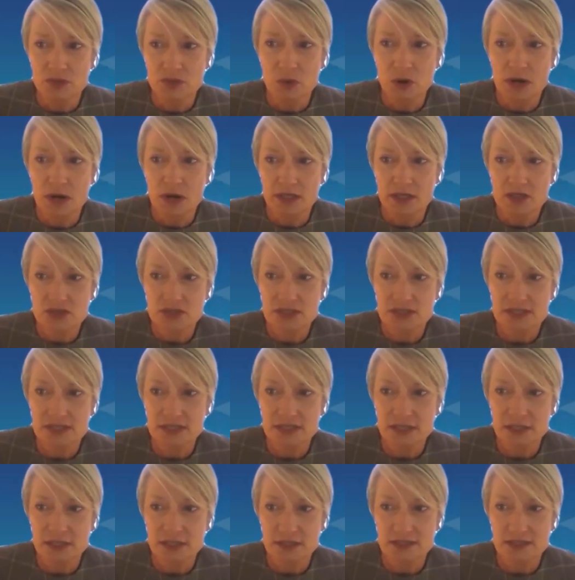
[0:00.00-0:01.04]
quite
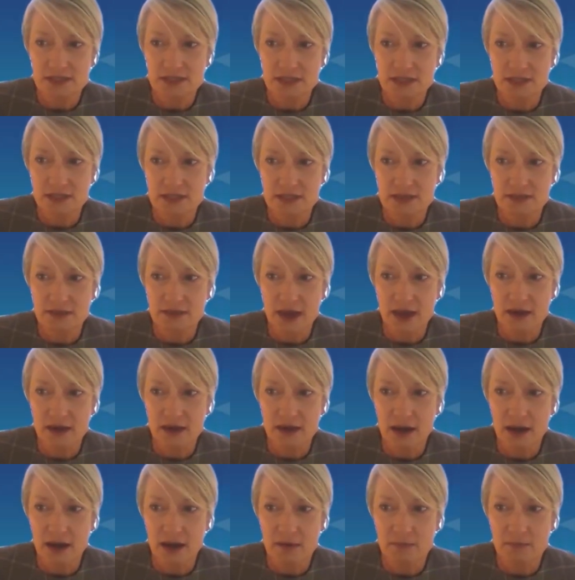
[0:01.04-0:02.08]
interesting in the sense that